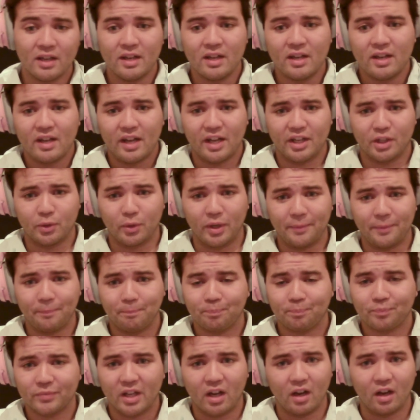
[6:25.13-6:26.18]
Anyway,
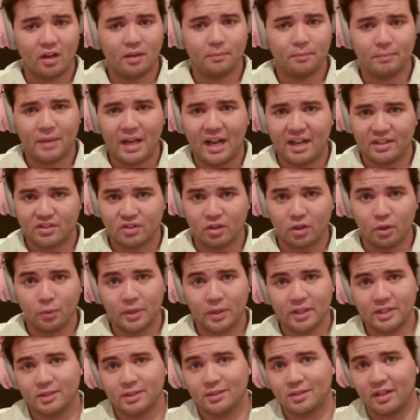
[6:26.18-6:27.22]
as
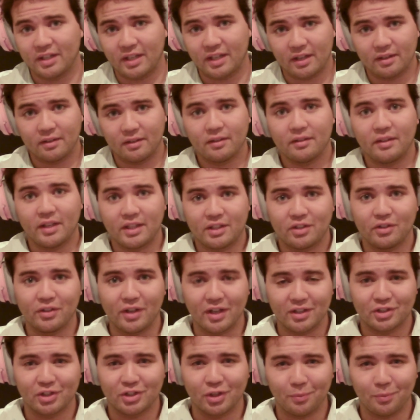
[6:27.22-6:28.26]
always, again, thank you
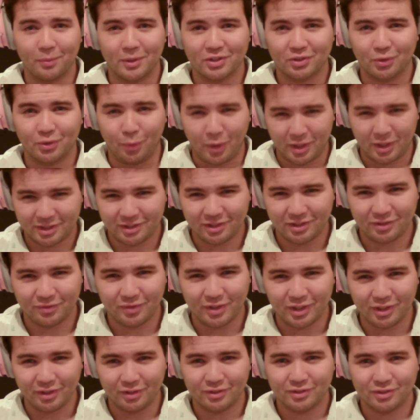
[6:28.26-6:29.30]
guys so much for watching these
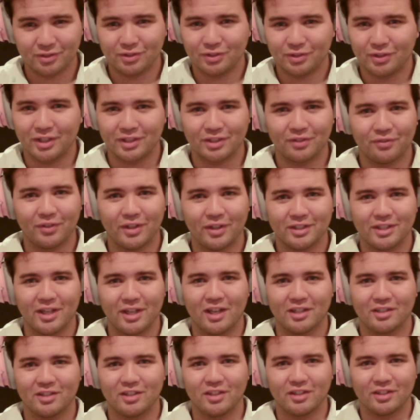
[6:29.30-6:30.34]
videos. You guys are
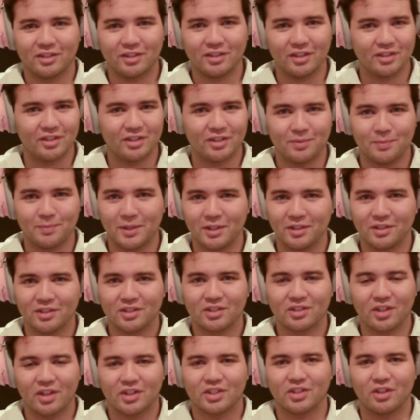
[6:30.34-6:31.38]
fantastic. This has been
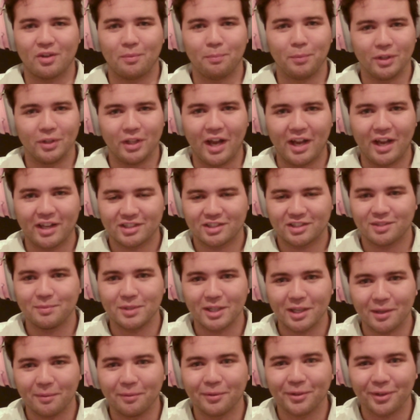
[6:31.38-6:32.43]
such a blast to
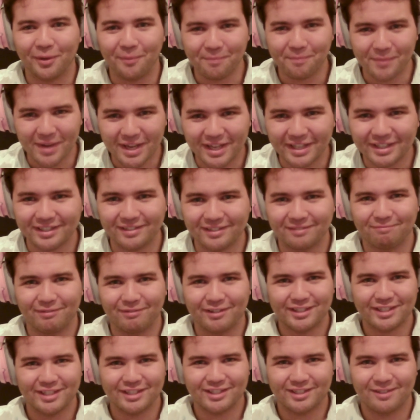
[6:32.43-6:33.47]
be able to make and
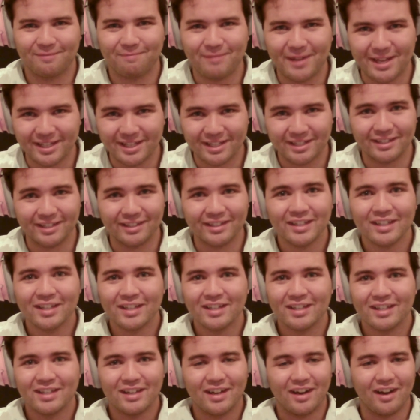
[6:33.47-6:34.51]
participate in.
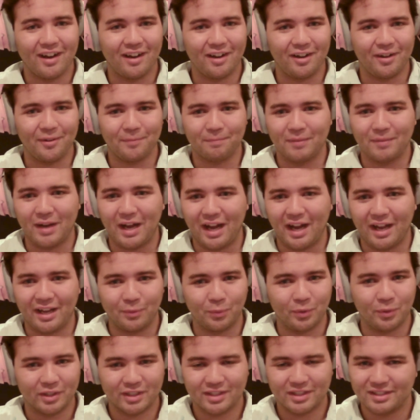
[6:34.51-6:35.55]
I
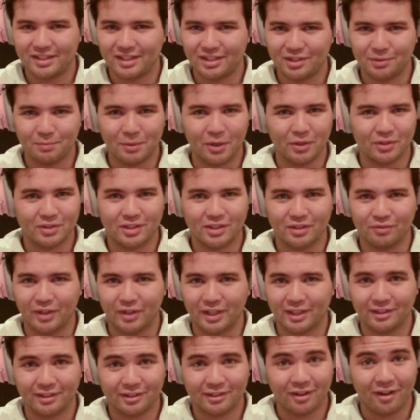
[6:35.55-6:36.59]
will continue posting
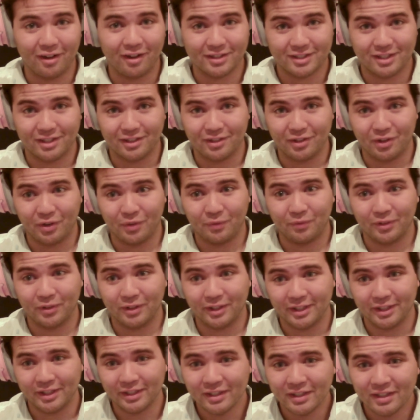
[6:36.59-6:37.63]
regular content,
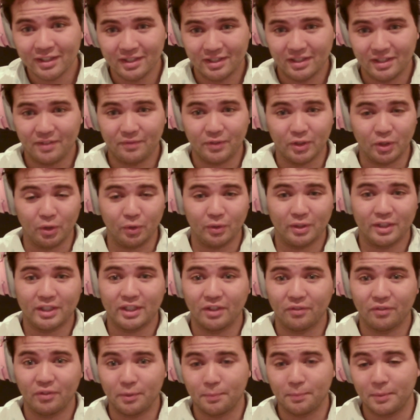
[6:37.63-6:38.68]
hopefully. If you're only
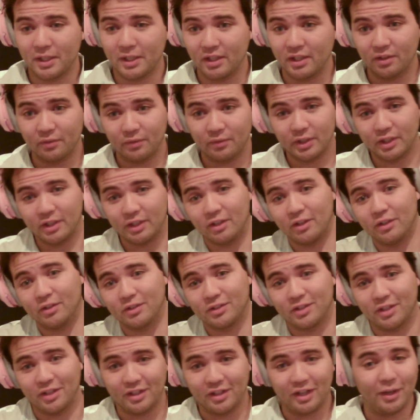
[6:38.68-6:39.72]
here for the piano videos,
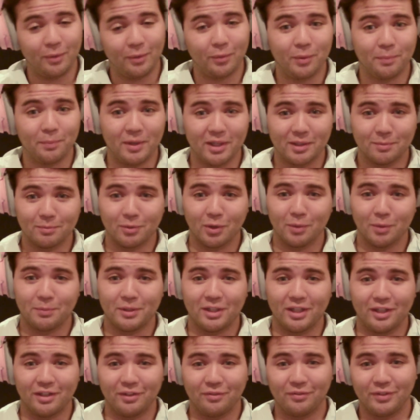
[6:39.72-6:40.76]
then I will make more
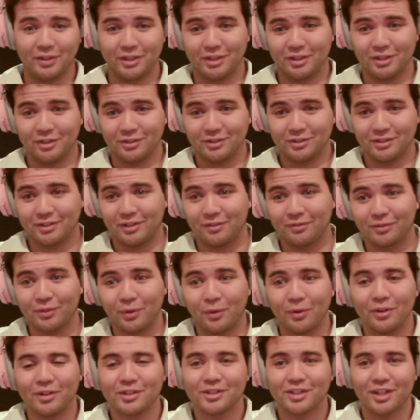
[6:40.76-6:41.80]
piano videos, of
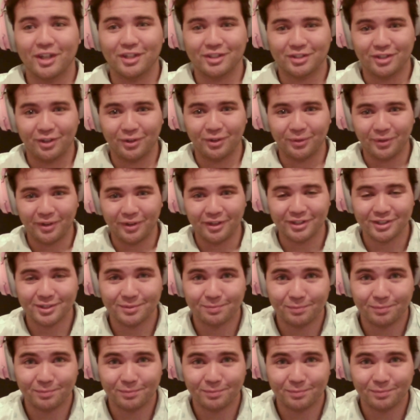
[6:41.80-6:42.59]
course, as always.